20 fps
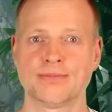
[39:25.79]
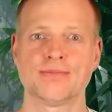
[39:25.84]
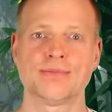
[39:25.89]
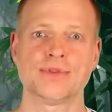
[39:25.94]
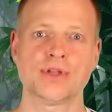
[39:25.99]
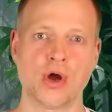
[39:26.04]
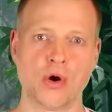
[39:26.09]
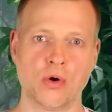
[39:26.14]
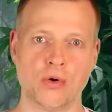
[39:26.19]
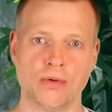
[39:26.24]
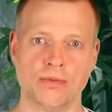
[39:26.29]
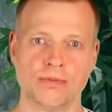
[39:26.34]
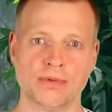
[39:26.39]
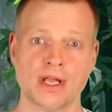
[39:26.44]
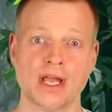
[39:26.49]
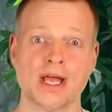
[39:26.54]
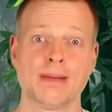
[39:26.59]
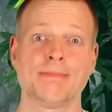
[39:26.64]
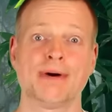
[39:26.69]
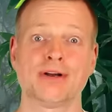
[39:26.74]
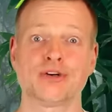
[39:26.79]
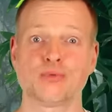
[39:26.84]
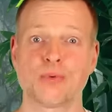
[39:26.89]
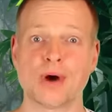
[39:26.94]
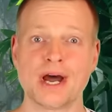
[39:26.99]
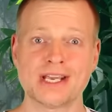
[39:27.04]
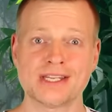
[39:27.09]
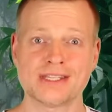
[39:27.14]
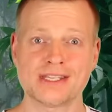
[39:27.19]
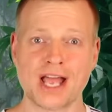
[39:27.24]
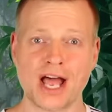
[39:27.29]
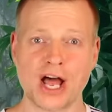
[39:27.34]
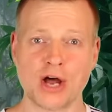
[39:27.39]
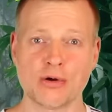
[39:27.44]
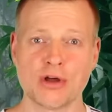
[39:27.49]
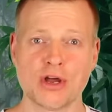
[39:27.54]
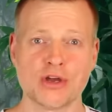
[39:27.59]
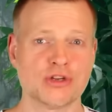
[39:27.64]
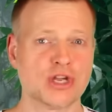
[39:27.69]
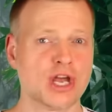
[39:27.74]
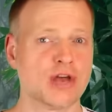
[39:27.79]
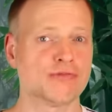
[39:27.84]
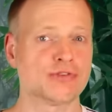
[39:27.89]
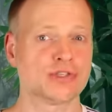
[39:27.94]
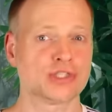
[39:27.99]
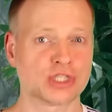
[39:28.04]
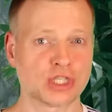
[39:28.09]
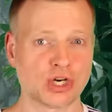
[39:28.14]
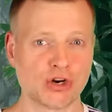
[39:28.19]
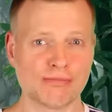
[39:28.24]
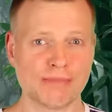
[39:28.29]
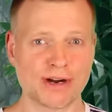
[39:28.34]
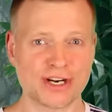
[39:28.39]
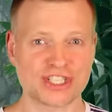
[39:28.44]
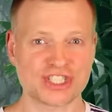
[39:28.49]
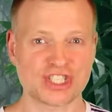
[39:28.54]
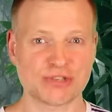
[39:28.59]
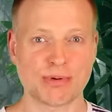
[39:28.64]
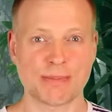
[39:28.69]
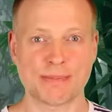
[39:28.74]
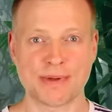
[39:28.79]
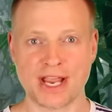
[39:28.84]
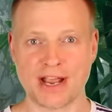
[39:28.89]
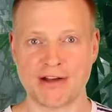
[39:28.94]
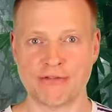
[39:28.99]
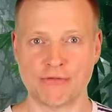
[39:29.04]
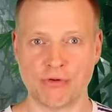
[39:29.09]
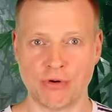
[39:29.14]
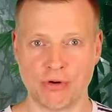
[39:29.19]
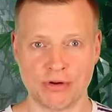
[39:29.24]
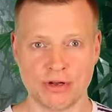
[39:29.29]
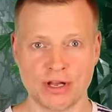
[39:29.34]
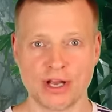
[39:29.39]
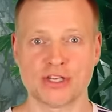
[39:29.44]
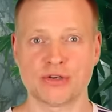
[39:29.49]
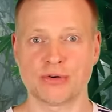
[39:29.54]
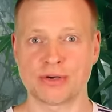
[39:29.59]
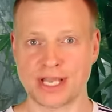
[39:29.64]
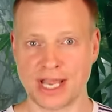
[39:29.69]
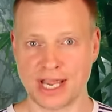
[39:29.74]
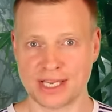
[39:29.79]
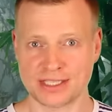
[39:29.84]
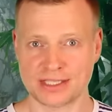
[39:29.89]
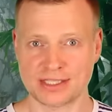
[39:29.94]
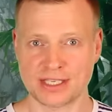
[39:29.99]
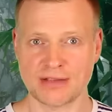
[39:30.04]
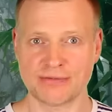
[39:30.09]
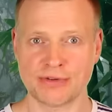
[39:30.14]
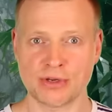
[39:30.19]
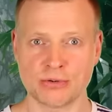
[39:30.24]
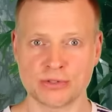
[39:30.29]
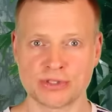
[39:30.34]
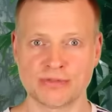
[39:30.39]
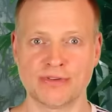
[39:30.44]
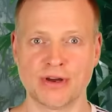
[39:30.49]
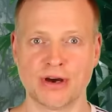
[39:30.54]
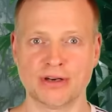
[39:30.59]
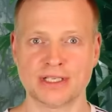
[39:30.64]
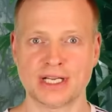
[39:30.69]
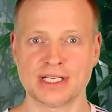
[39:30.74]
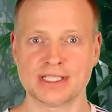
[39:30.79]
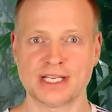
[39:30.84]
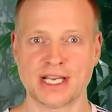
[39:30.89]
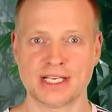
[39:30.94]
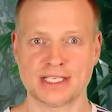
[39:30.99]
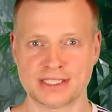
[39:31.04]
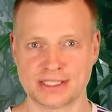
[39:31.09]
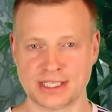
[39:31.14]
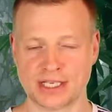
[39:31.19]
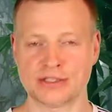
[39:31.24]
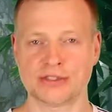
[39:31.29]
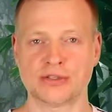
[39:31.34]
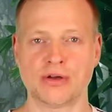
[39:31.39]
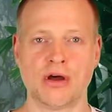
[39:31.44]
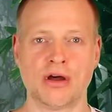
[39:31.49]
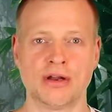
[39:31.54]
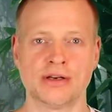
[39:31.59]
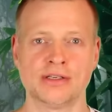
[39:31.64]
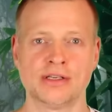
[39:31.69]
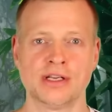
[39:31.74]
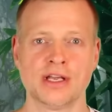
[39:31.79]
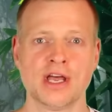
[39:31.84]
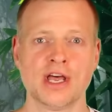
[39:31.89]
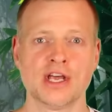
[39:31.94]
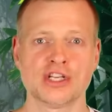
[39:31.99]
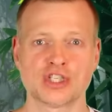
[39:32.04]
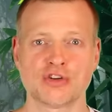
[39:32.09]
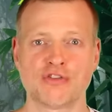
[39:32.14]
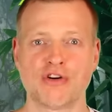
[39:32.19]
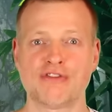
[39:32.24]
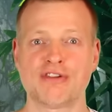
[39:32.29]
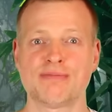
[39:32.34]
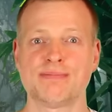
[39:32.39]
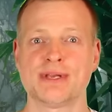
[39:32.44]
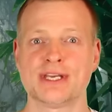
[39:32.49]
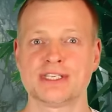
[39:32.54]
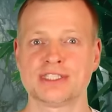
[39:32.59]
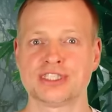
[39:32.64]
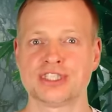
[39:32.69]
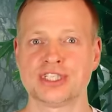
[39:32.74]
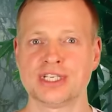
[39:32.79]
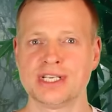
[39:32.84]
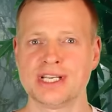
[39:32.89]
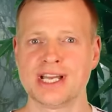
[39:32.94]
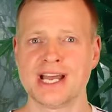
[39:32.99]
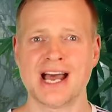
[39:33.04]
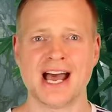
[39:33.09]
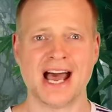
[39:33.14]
No. But right now you have so much to prepare for, your case interviews, the online tests and so on. So for the P S G,